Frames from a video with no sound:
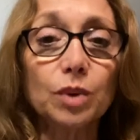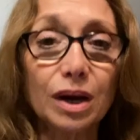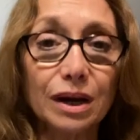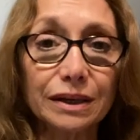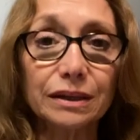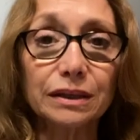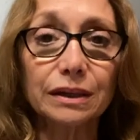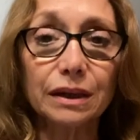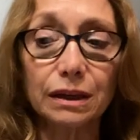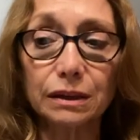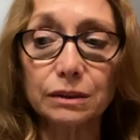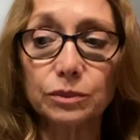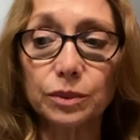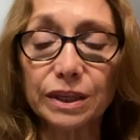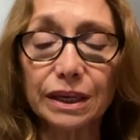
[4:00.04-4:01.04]
why
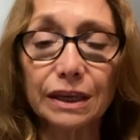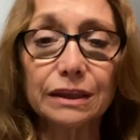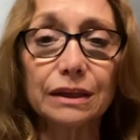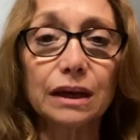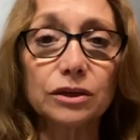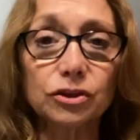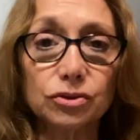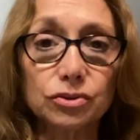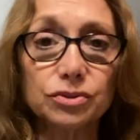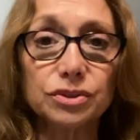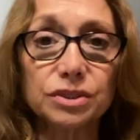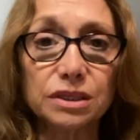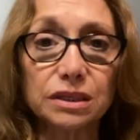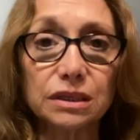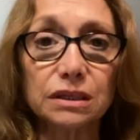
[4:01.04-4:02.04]
we cannot use
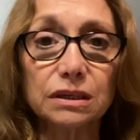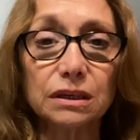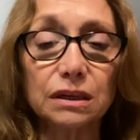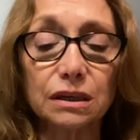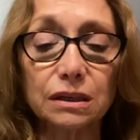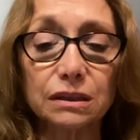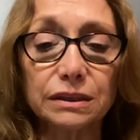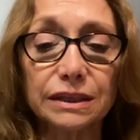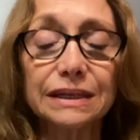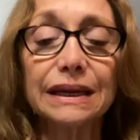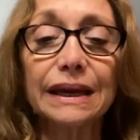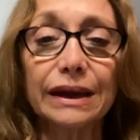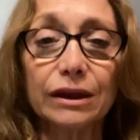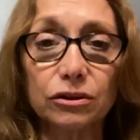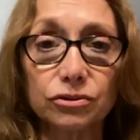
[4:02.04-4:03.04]
the
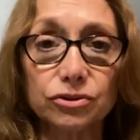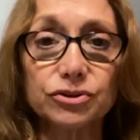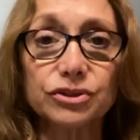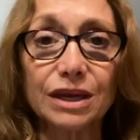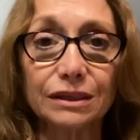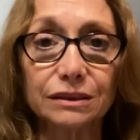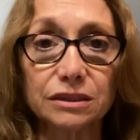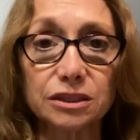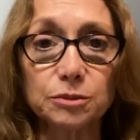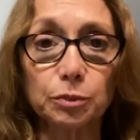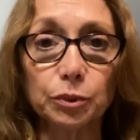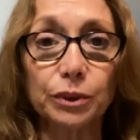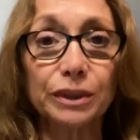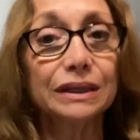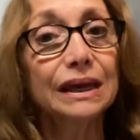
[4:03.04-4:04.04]
inhalers at this
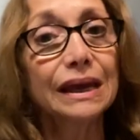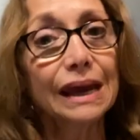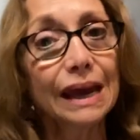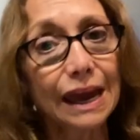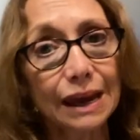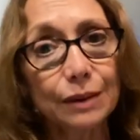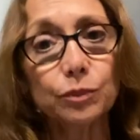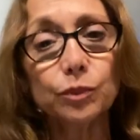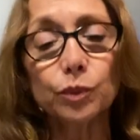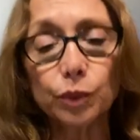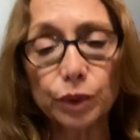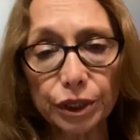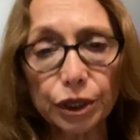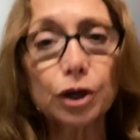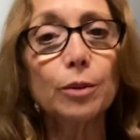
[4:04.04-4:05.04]
point, and
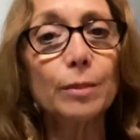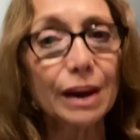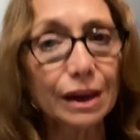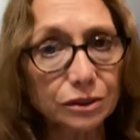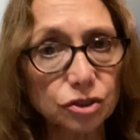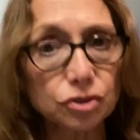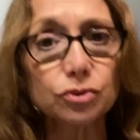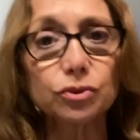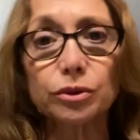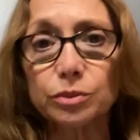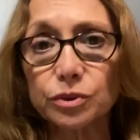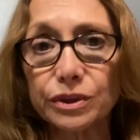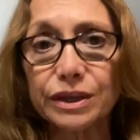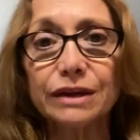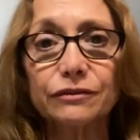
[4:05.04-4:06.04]
we could go back to
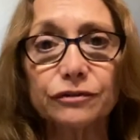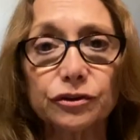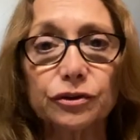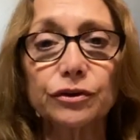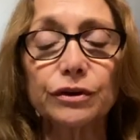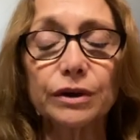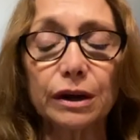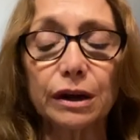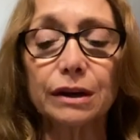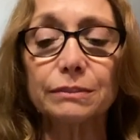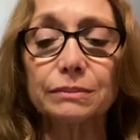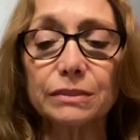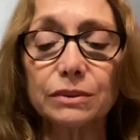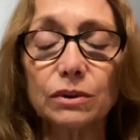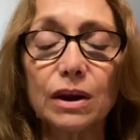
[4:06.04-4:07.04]
normal after
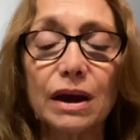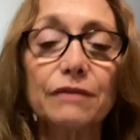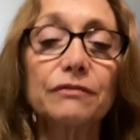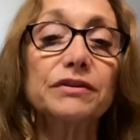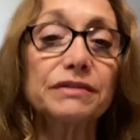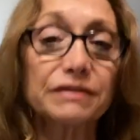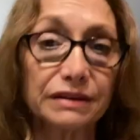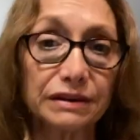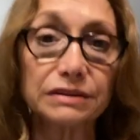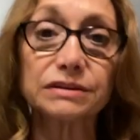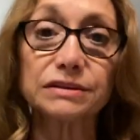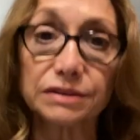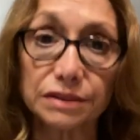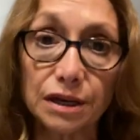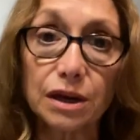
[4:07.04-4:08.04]
everything
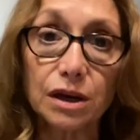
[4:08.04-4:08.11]
is